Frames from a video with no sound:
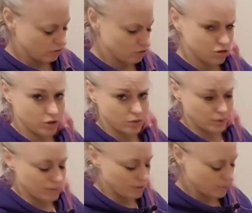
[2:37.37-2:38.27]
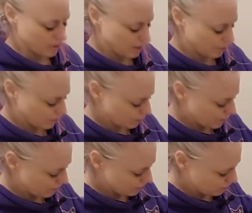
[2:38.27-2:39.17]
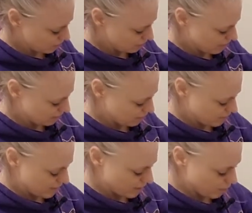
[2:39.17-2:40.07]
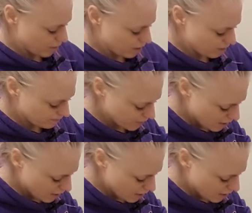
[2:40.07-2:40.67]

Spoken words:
which I'll show you in a moment how we have to use that to make it work.